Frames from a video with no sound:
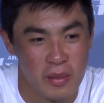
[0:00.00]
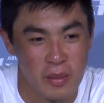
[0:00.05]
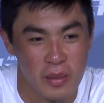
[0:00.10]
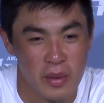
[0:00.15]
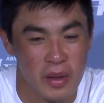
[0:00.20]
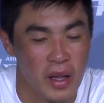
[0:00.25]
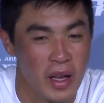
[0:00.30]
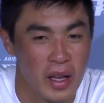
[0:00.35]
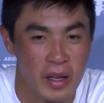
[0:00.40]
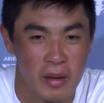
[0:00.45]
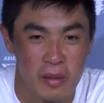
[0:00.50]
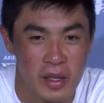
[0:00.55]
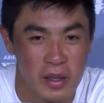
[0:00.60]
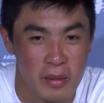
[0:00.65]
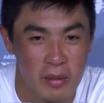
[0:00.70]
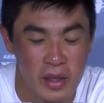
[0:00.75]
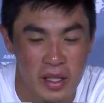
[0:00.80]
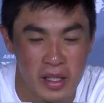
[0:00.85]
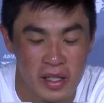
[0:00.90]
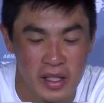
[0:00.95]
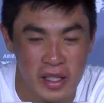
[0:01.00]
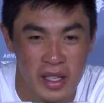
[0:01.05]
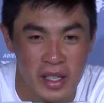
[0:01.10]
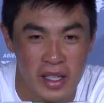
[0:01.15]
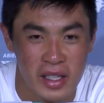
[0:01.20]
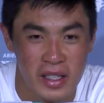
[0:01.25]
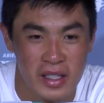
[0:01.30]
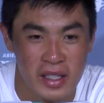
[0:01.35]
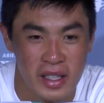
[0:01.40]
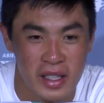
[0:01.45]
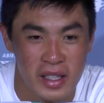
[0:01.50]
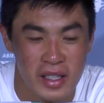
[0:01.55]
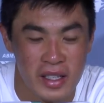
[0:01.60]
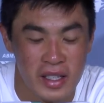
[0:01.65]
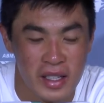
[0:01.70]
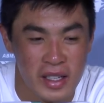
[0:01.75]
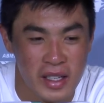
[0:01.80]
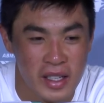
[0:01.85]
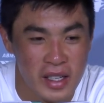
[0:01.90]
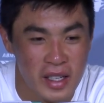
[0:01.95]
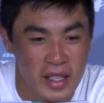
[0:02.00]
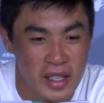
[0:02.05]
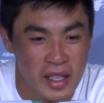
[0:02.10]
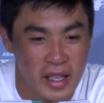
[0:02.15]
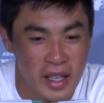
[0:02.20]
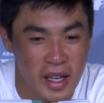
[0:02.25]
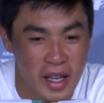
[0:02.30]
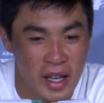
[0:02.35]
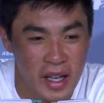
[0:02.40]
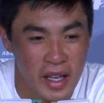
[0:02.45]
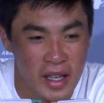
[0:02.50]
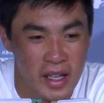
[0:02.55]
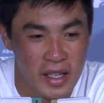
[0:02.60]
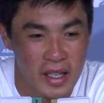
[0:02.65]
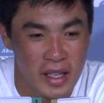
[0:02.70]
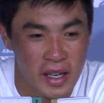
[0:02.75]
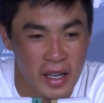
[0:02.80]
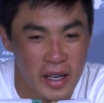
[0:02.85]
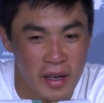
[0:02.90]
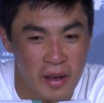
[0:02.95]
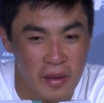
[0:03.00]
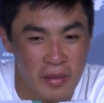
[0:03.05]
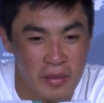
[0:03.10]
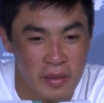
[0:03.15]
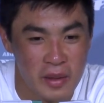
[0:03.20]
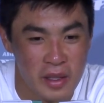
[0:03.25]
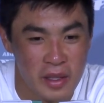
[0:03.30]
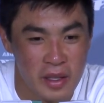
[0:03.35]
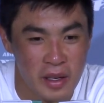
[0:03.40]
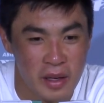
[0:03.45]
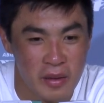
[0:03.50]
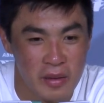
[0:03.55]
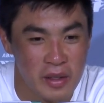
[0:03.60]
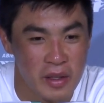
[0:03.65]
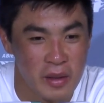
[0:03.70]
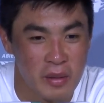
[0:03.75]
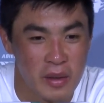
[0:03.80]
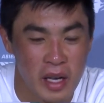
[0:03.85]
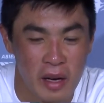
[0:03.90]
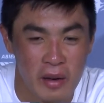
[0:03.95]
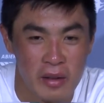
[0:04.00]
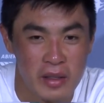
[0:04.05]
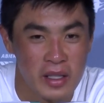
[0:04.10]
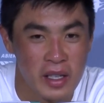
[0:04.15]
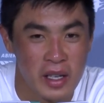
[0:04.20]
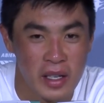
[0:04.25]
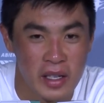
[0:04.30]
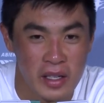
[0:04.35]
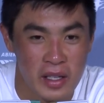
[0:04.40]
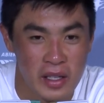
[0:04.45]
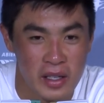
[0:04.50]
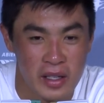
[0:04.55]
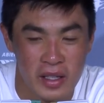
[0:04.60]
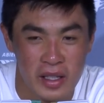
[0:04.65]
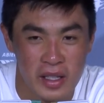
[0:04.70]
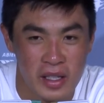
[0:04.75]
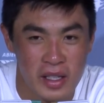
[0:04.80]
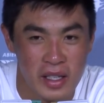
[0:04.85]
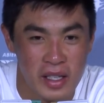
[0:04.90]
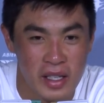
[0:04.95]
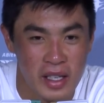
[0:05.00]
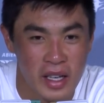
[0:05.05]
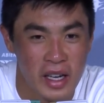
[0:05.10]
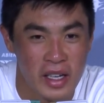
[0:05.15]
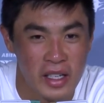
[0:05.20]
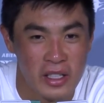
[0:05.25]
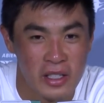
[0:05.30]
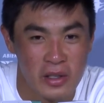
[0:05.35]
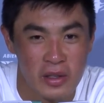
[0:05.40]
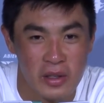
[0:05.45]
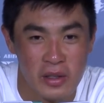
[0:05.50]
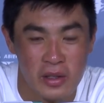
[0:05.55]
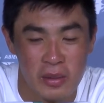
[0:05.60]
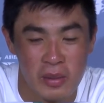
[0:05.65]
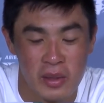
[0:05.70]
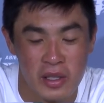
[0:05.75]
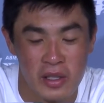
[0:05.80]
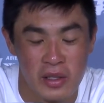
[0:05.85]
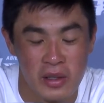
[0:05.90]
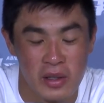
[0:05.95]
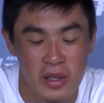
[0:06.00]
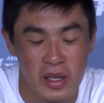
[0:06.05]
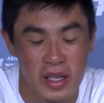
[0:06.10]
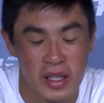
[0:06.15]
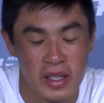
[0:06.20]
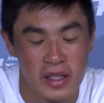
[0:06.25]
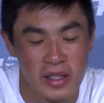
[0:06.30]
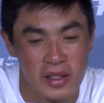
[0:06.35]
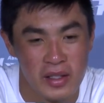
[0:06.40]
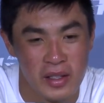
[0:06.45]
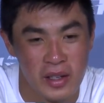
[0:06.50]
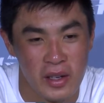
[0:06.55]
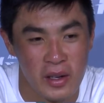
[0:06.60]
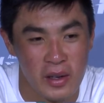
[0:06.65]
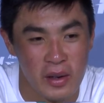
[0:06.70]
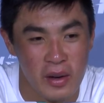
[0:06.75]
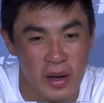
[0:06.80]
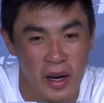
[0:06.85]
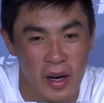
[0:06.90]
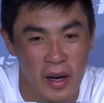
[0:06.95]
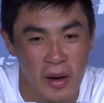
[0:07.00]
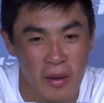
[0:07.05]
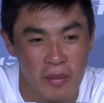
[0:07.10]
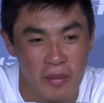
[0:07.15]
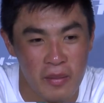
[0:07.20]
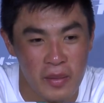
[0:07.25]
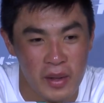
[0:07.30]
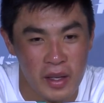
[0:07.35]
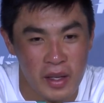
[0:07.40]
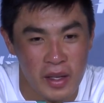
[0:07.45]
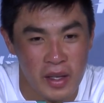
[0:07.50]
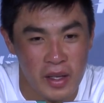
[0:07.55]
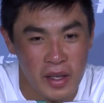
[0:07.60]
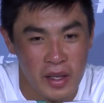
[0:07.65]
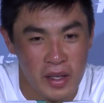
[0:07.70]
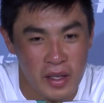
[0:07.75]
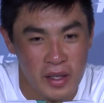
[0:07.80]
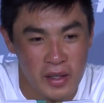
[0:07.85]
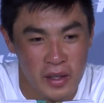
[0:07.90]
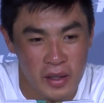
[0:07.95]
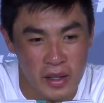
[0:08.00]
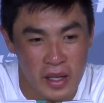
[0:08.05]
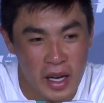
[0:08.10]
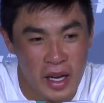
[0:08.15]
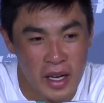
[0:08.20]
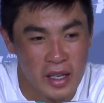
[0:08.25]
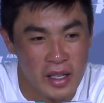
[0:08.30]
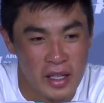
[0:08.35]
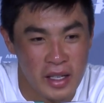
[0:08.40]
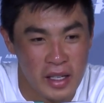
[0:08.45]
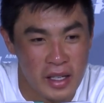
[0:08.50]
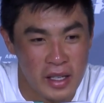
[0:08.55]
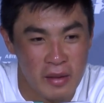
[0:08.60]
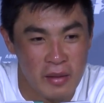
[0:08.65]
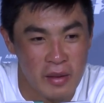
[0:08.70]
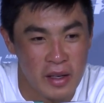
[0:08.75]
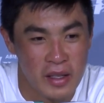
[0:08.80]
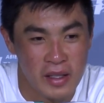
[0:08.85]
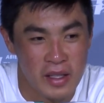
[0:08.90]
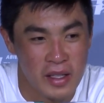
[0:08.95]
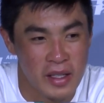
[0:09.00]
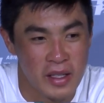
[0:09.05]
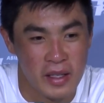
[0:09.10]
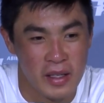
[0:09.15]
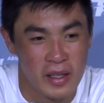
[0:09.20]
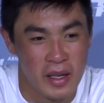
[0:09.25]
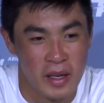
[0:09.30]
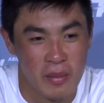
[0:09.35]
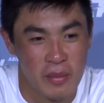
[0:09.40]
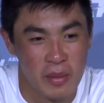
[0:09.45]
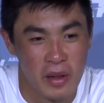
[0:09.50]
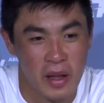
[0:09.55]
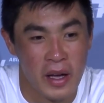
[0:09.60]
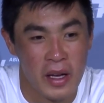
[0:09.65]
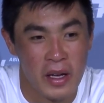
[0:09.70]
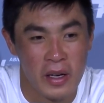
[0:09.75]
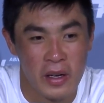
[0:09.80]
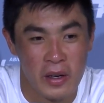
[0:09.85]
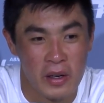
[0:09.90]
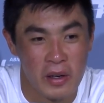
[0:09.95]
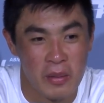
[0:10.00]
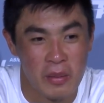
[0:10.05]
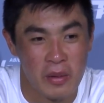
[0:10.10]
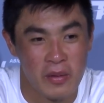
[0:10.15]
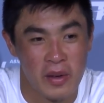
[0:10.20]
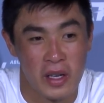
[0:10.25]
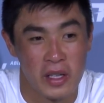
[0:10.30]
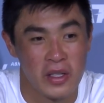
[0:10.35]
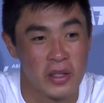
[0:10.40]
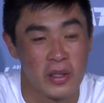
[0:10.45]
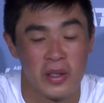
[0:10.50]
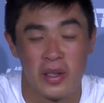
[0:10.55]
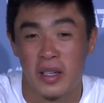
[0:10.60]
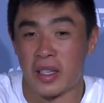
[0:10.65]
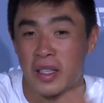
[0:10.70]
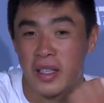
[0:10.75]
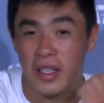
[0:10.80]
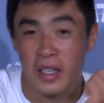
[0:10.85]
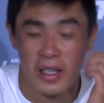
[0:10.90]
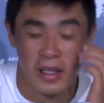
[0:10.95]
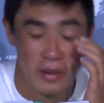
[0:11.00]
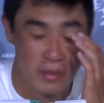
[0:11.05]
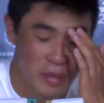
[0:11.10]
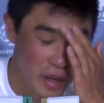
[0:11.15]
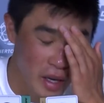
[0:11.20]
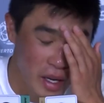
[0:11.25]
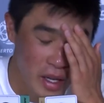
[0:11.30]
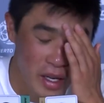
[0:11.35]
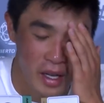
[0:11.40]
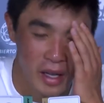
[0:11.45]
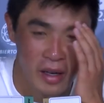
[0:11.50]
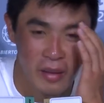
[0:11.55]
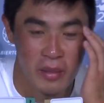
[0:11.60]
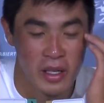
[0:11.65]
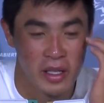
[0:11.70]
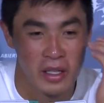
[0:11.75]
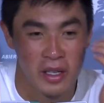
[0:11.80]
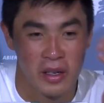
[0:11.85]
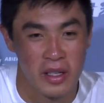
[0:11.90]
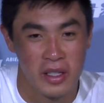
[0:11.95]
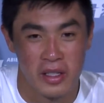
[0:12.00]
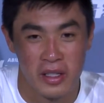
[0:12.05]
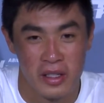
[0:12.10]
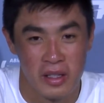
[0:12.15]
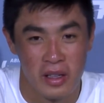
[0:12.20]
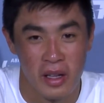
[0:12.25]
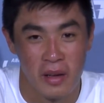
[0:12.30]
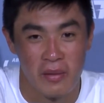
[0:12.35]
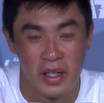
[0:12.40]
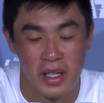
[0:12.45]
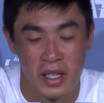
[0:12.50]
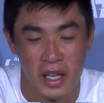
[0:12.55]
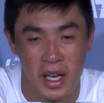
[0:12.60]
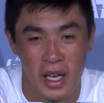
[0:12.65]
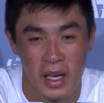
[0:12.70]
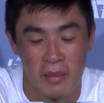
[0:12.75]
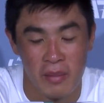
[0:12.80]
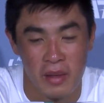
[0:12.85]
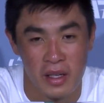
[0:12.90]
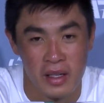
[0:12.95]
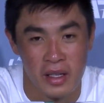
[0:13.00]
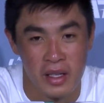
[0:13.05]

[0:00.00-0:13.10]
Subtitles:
play with his kids. And you know, obviously when I was younger, he kind of introduced me to it. So so yeah, he wasn't a player or a professional or anything, but you know, he just loved the game